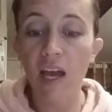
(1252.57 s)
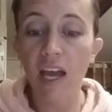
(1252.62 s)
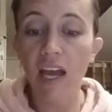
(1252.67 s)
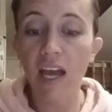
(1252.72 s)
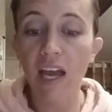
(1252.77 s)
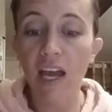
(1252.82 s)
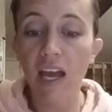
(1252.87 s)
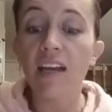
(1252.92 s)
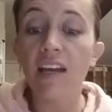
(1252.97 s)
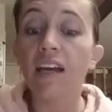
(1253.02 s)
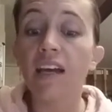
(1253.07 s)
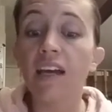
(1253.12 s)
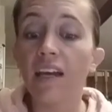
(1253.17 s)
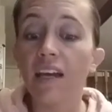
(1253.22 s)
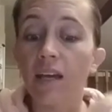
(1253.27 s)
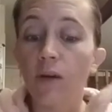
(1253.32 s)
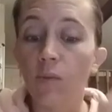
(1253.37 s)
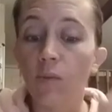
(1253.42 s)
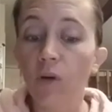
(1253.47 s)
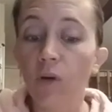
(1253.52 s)
Okay,
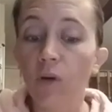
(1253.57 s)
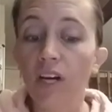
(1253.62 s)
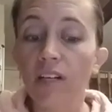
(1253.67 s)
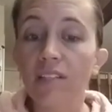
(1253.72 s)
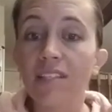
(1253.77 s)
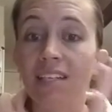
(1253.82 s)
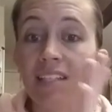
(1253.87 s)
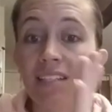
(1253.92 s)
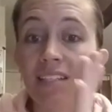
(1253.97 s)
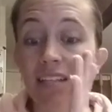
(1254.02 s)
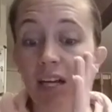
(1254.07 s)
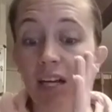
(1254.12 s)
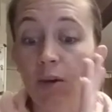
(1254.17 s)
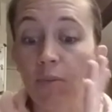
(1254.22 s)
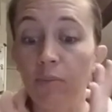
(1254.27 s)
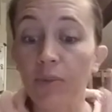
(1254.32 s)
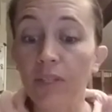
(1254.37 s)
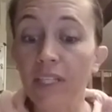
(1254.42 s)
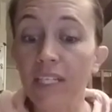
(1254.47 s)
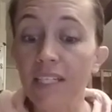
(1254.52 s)
it works. It's a
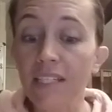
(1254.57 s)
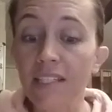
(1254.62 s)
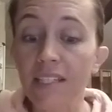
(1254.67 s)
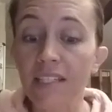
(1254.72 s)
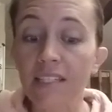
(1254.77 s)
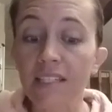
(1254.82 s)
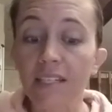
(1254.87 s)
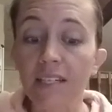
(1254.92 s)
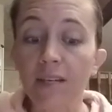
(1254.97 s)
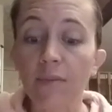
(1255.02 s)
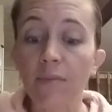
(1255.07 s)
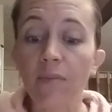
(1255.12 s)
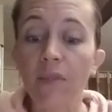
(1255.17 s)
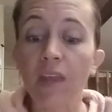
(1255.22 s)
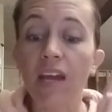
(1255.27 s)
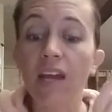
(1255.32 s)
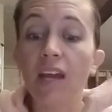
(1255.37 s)
complete system.